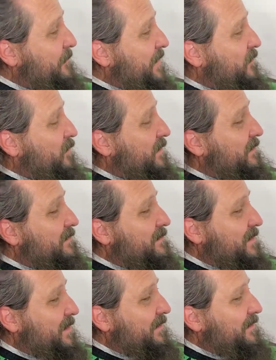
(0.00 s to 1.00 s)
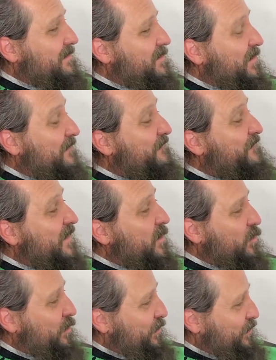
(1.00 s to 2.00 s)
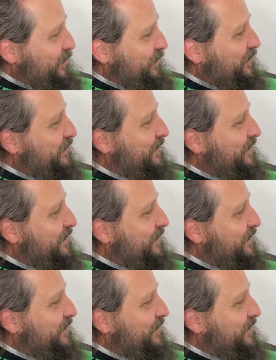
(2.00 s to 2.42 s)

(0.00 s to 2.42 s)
matter what it looks like, it's gonna feel good.